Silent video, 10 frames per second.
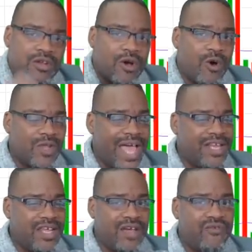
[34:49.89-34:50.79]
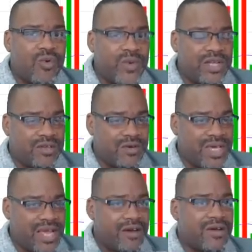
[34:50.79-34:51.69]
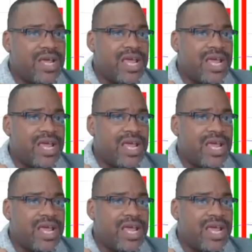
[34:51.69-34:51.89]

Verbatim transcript: the whole idea of what we do here